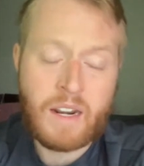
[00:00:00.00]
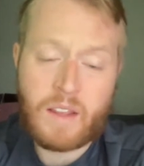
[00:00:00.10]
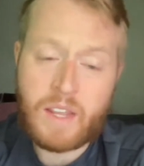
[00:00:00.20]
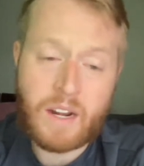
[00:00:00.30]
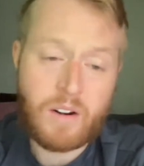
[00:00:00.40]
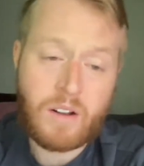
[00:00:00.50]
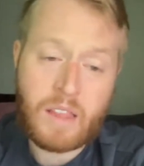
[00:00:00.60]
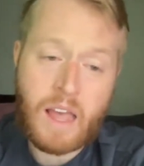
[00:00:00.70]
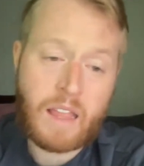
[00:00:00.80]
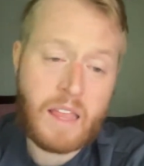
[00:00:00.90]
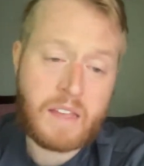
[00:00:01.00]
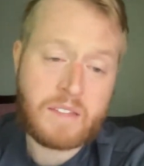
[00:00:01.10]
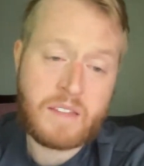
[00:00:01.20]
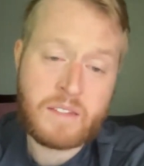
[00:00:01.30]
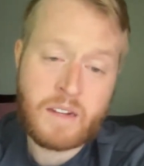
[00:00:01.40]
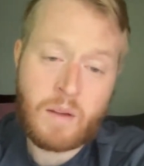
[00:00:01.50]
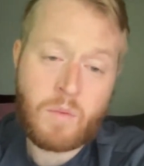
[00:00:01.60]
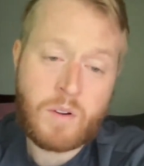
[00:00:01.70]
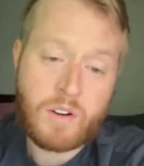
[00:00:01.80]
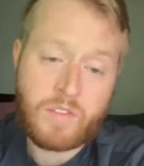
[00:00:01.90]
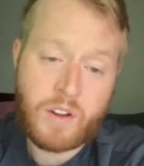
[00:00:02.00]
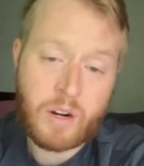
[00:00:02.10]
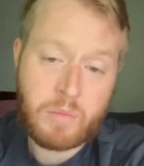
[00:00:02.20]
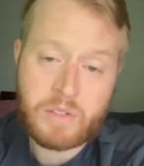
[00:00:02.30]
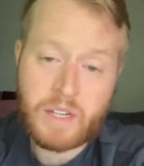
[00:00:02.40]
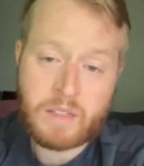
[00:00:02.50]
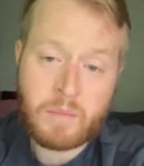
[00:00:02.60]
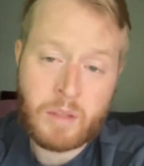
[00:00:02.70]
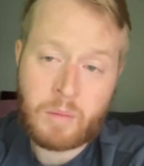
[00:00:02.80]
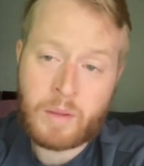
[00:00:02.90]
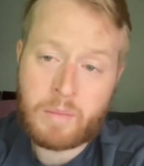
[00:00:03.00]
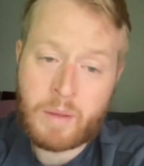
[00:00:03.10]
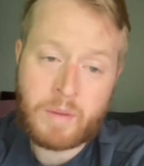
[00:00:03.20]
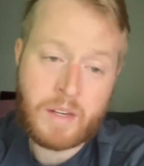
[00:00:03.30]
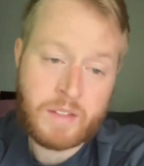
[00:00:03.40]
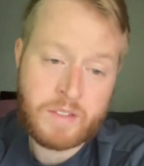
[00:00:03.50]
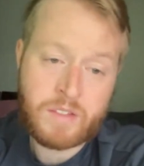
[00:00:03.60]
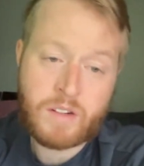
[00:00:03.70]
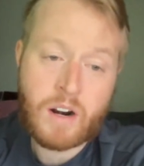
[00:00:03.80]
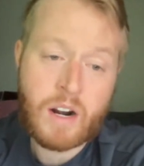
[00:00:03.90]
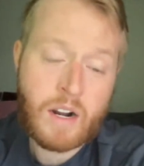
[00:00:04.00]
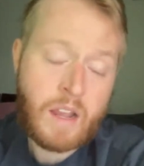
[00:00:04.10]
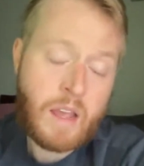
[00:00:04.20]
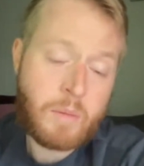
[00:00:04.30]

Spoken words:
Now, he got hurt a lot last season. I wonder if they're going to protect him a little bit. Maybe he doesn't start.